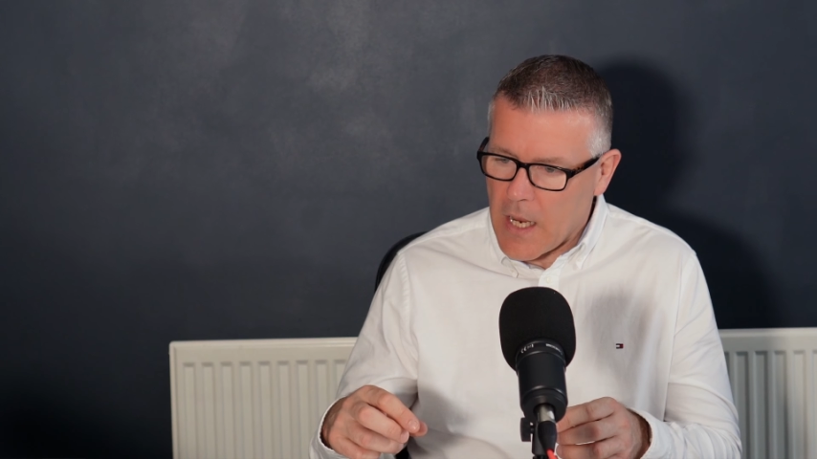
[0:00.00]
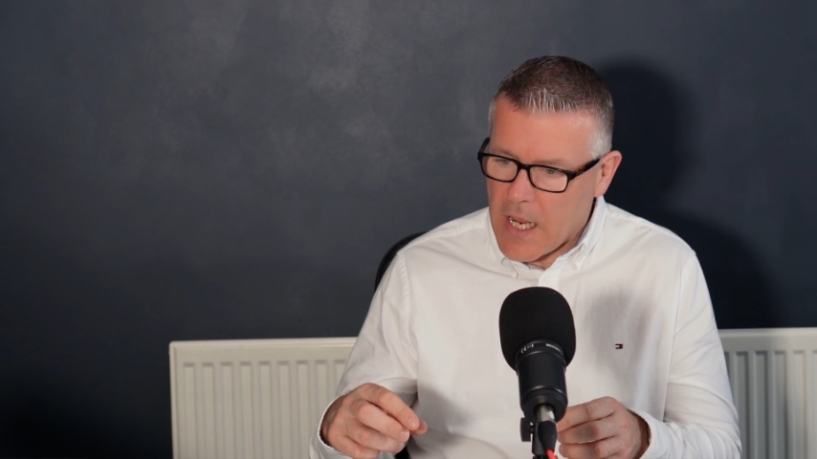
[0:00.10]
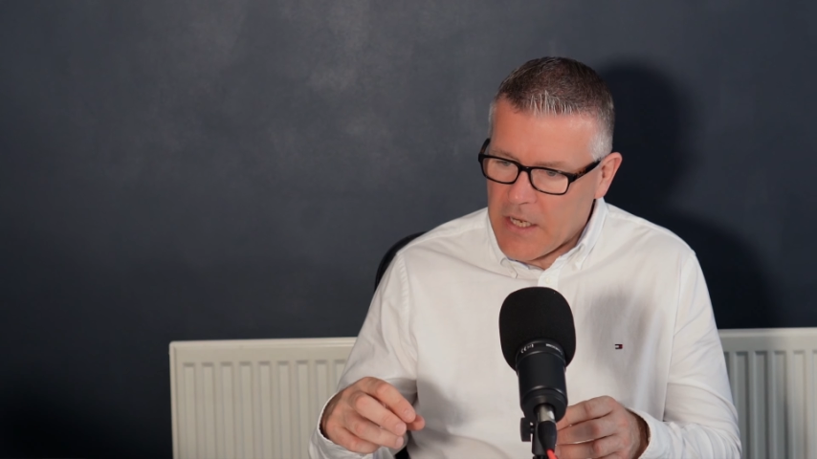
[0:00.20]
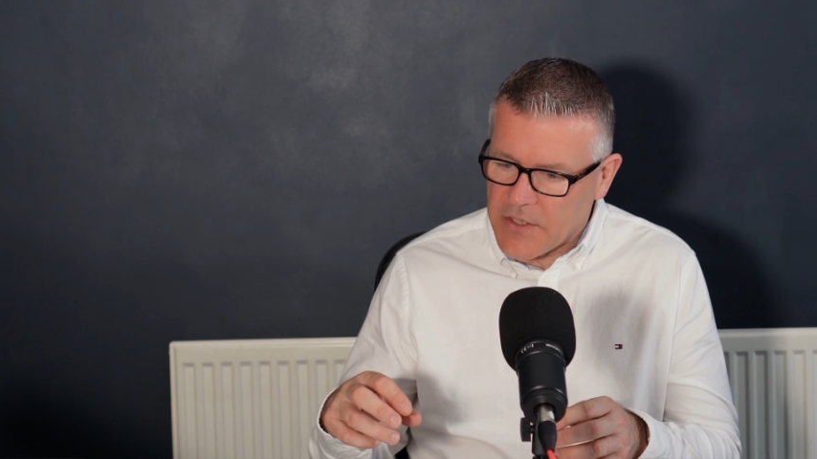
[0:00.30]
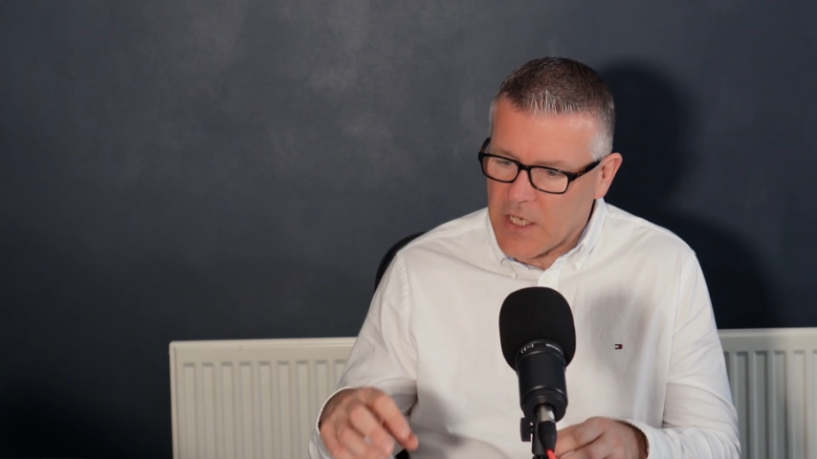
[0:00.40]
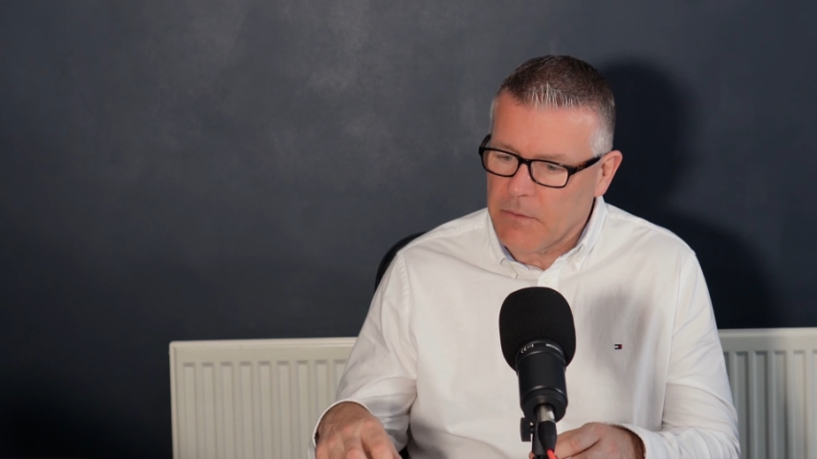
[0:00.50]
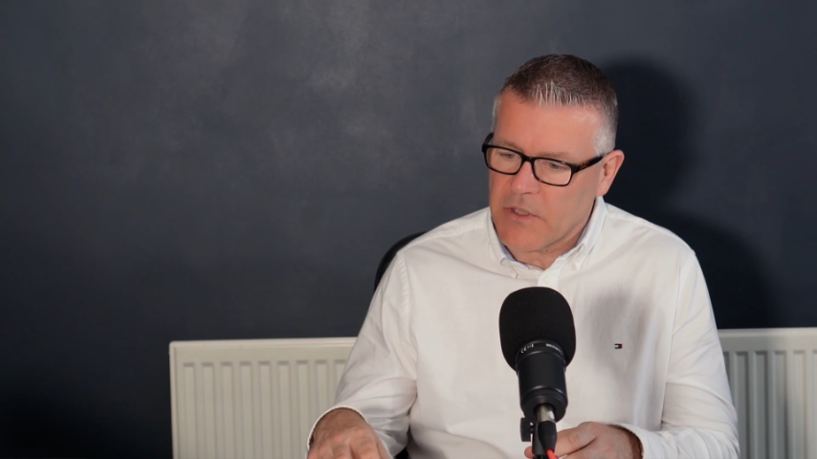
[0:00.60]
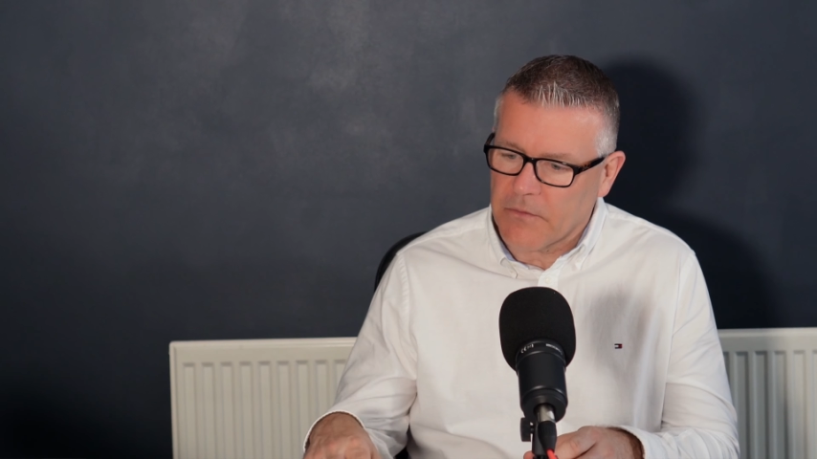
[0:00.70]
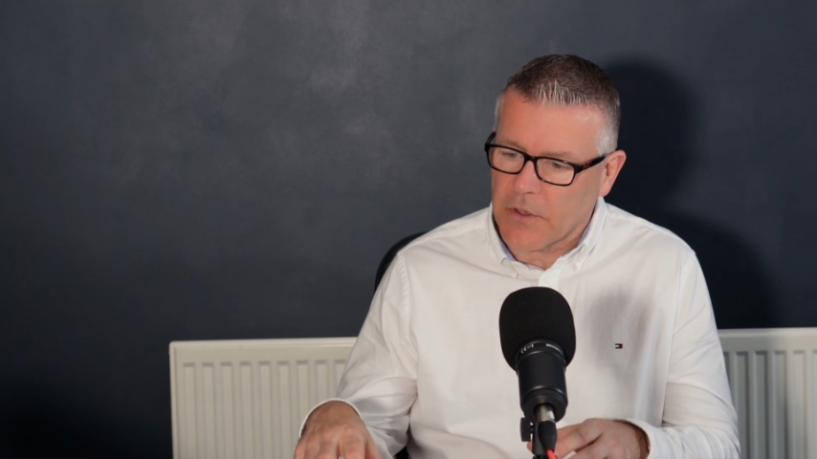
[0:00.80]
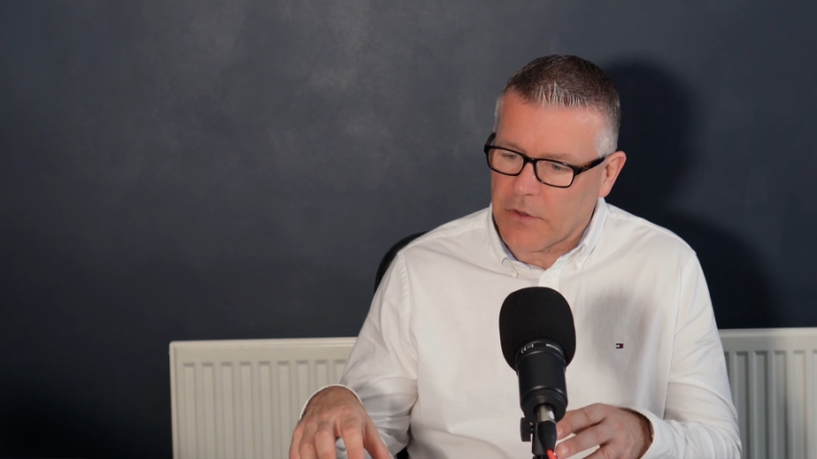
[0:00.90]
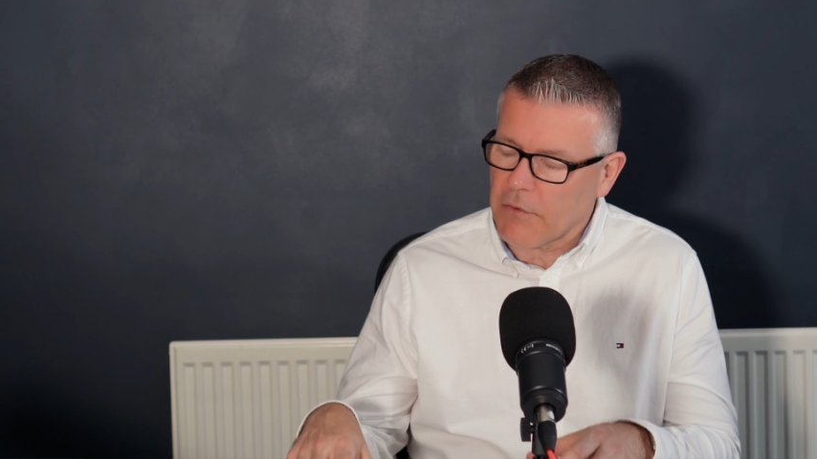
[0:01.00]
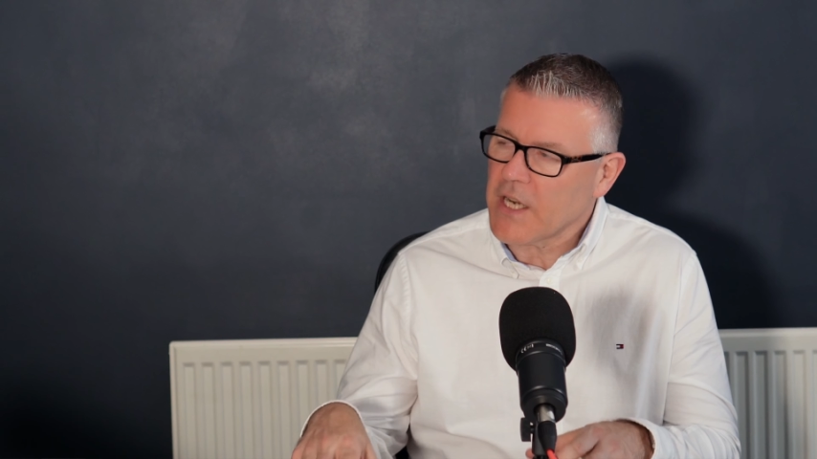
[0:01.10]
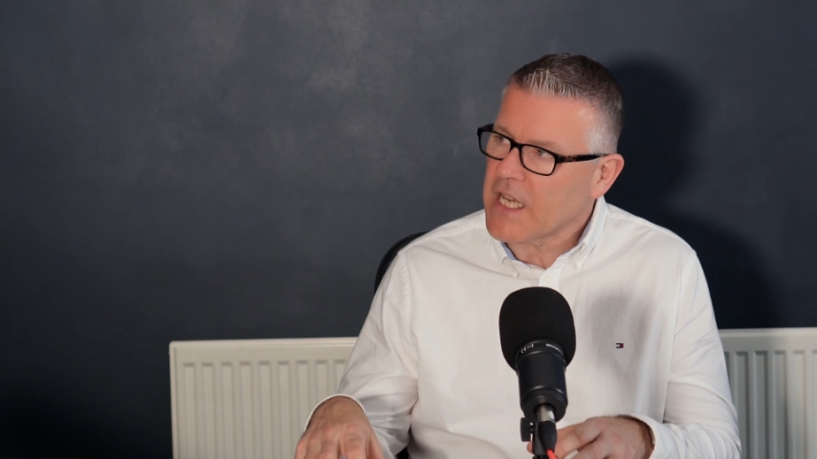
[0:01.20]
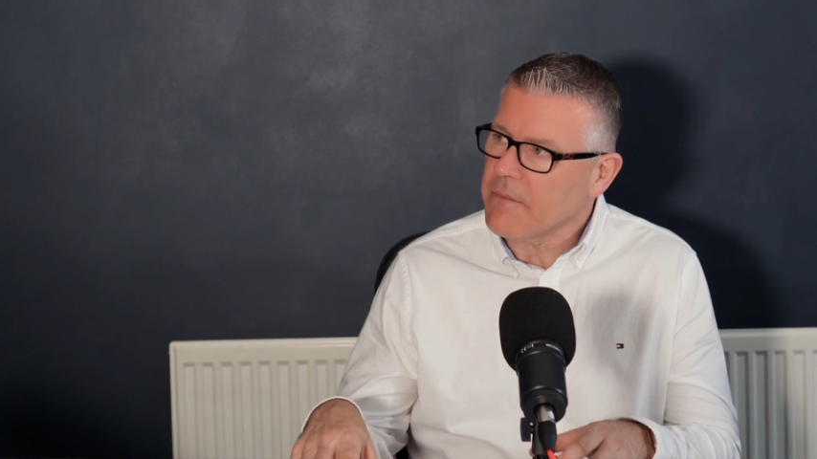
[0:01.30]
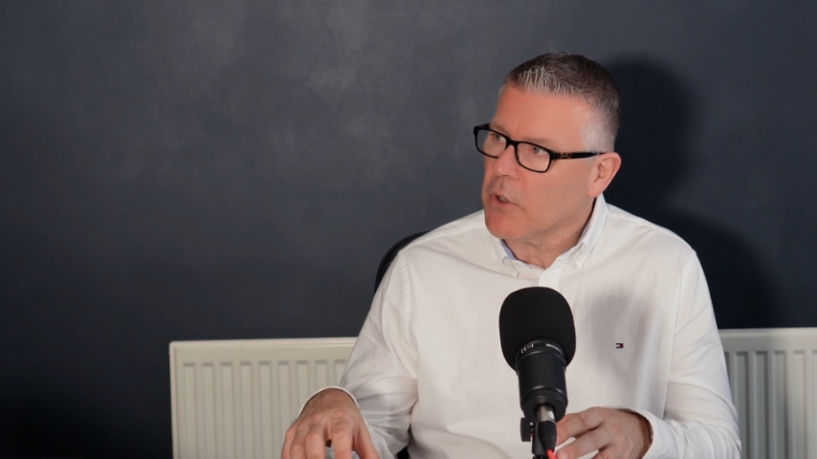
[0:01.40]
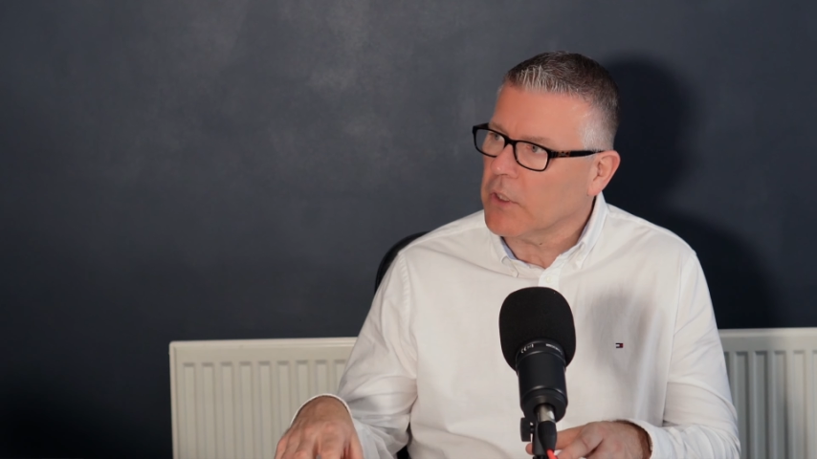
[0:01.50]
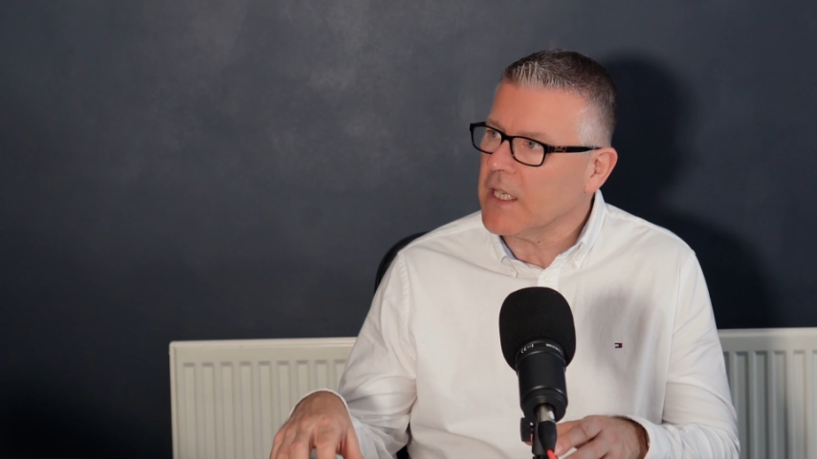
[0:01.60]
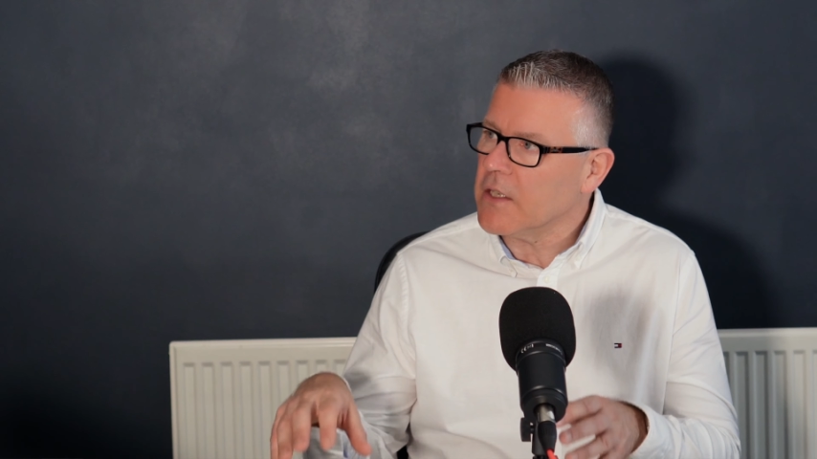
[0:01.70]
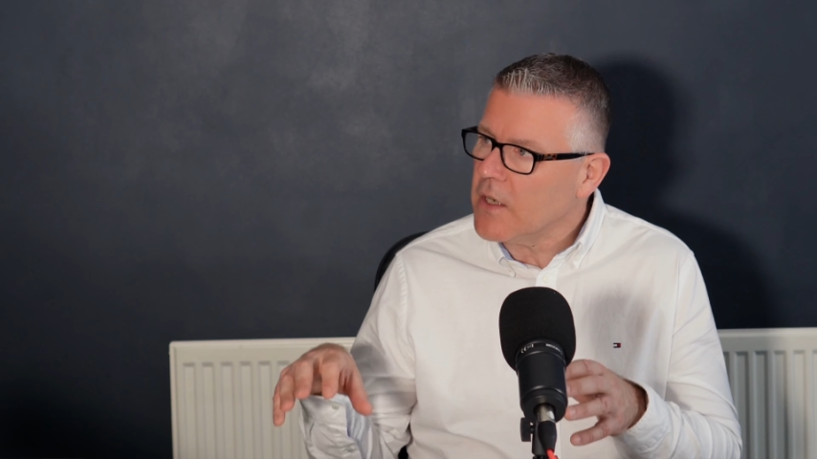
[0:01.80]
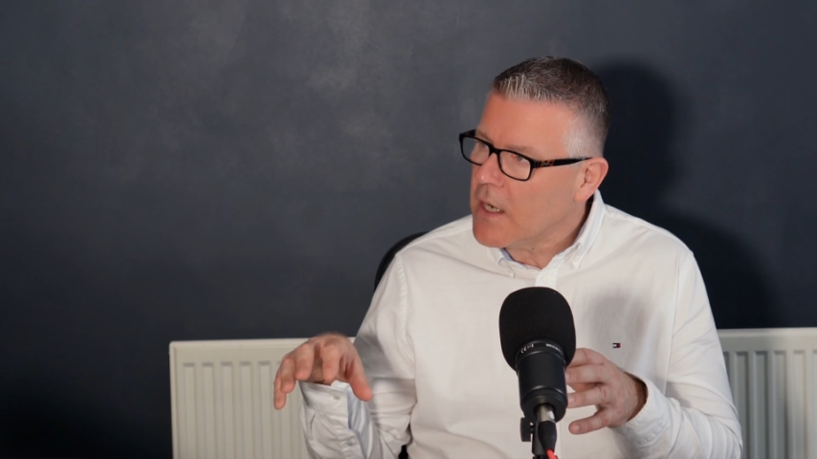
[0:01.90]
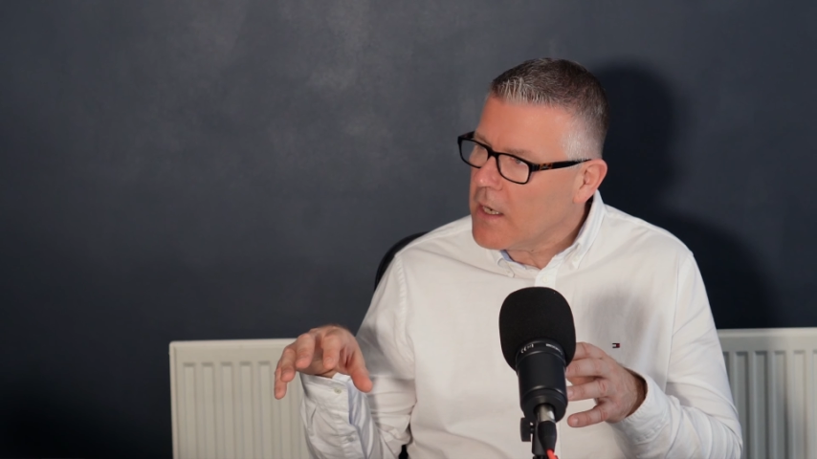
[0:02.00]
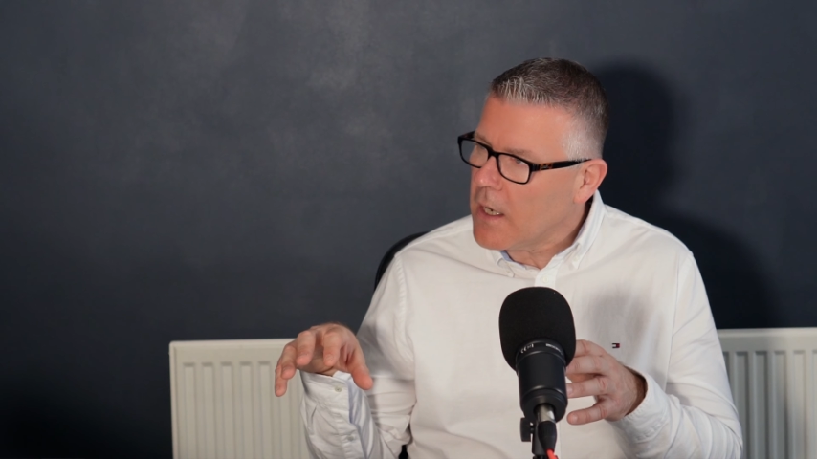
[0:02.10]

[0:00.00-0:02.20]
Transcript: in terms of the 3D modeling,